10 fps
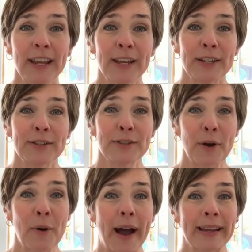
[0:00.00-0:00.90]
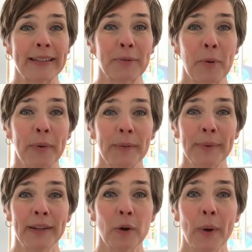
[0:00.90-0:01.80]
So I said, well, what
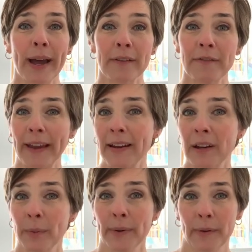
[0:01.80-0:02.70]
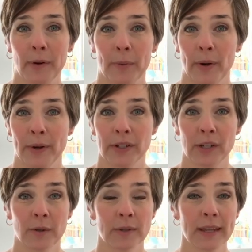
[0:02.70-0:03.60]
kind of vanity are we going to
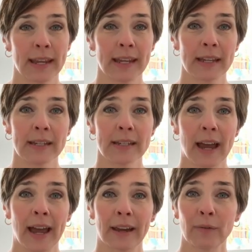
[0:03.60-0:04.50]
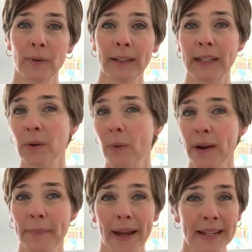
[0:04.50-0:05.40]
use? And I really didn't
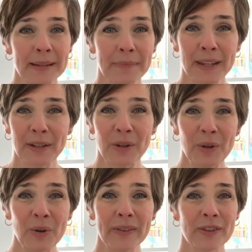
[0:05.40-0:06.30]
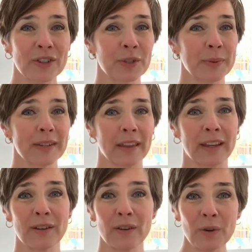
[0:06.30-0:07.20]
want to buy something new. There just was
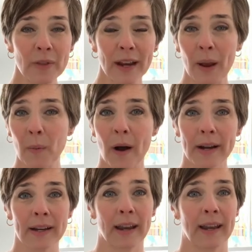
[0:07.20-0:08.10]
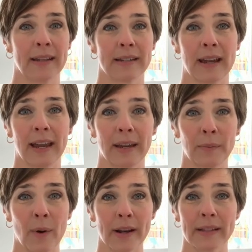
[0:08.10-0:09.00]
nothing new that I wanted, and I
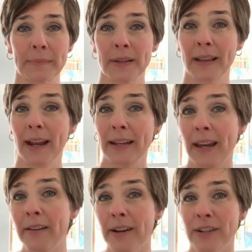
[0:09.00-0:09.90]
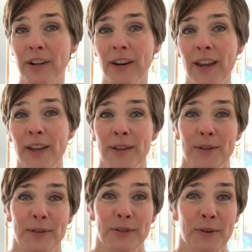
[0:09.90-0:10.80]
wanted something that had character.
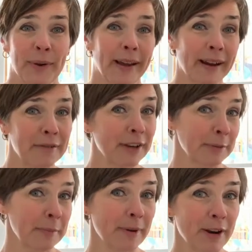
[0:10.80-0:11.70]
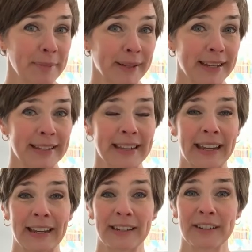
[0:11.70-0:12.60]
So I got on Facebook Marketplace
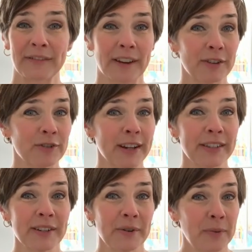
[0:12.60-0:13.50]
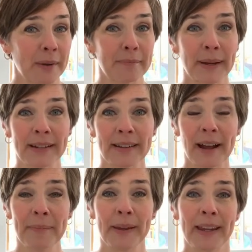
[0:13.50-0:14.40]
and found a dresser, went and picked it
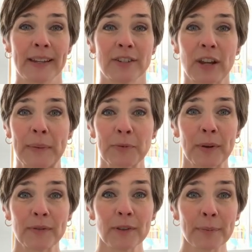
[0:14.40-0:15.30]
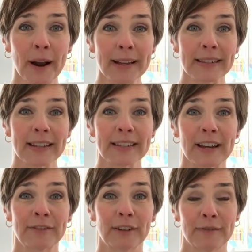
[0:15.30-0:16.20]
up, and James went through the process
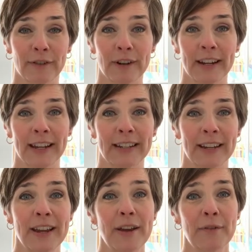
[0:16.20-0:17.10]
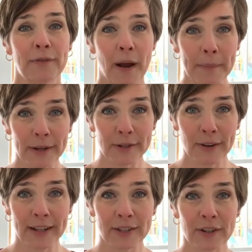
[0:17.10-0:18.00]
of converting it from a
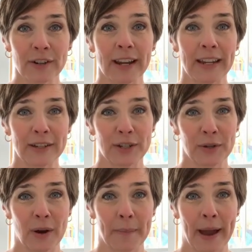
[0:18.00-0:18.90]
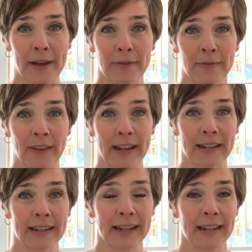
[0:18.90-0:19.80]
dresser into a bathroom
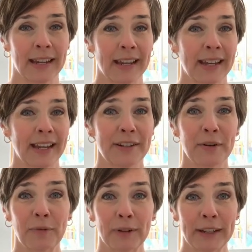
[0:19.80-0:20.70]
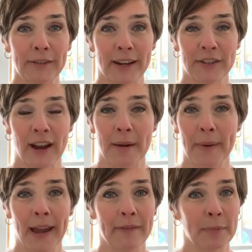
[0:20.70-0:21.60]
vanity. He did a really great
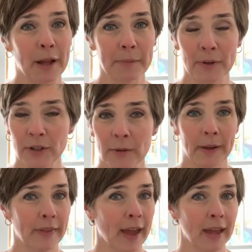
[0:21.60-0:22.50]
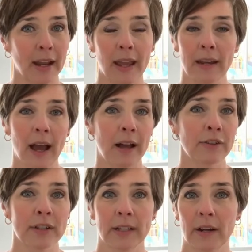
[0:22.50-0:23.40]
job. I have a blog post all that, and I'll
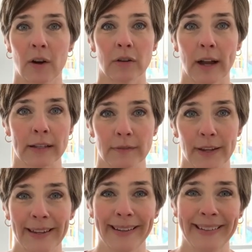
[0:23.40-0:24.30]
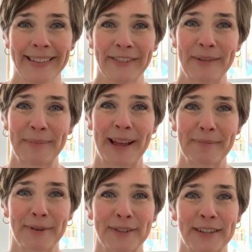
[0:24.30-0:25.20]
just link all kinds of different
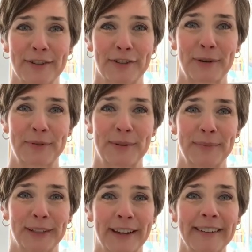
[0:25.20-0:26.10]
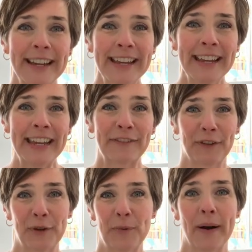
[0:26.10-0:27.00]
blog posts in the description below if
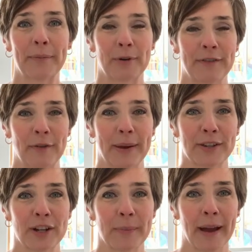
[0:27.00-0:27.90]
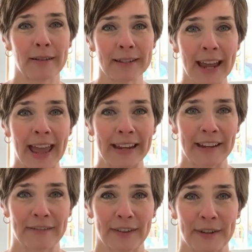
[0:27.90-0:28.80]
you want more information about
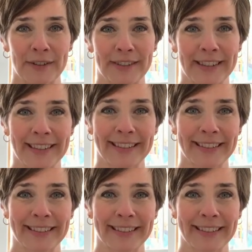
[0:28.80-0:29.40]
any of those.